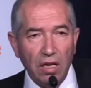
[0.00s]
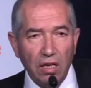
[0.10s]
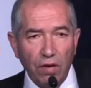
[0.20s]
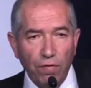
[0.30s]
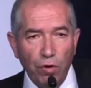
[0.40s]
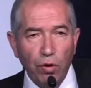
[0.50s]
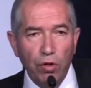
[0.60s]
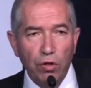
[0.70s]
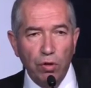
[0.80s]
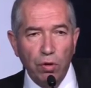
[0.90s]
under full
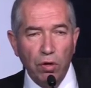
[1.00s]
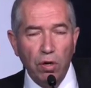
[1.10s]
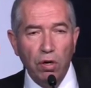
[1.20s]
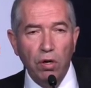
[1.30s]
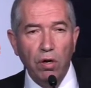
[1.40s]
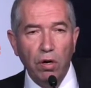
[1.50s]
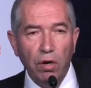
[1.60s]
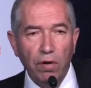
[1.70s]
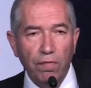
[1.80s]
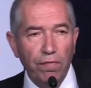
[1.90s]
control
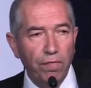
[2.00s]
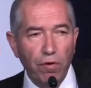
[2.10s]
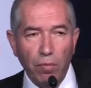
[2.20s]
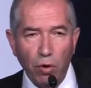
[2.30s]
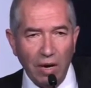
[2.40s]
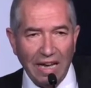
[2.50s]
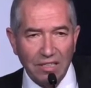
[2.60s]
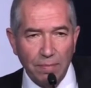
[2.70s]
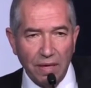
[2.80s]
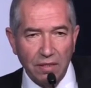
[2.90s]
from all
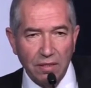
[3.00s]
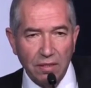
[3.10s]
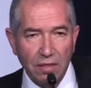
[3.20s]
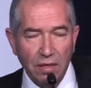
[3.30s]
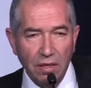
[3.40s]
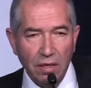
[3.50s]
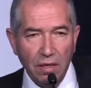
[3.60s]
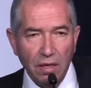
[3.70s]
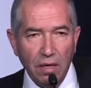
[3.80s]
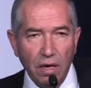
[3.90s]
aspects
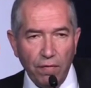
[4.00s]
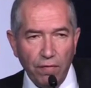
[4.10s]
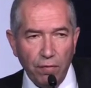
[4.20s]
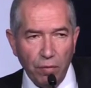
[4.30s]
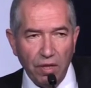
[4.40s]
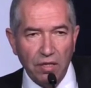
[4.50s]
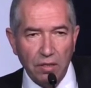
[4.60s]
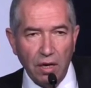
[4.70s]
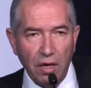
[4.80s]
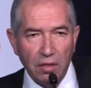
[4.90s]
with the
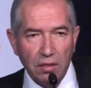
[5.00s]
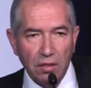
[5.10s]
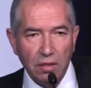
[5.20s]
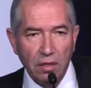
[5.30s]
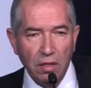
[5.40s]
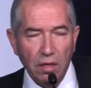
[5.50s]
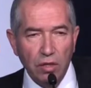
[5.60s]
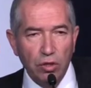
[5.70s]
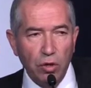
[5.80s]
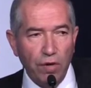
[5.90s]
Israelis.
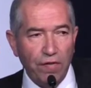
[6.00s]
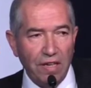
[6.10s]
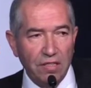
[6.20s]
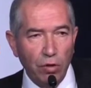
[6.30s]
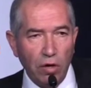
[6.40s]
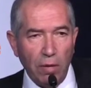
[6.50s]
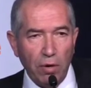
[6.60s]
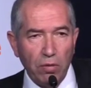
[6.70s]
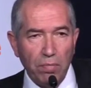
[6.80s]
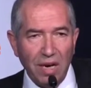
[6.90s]
So if I talk
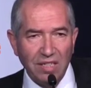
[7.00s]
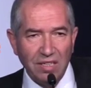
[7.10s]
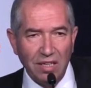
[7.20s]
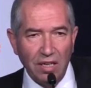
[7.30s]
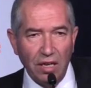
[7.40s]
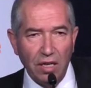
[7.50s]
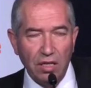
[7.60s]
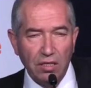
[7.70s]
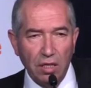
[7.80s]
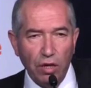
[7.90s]
about my city,
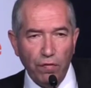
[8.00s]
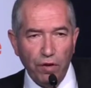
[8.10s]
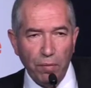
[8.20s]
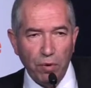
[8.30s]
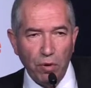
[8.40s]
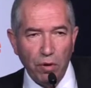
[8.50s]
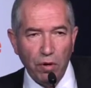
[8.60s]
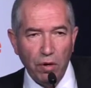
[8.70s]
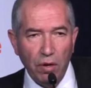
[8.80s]
the city of Hebron,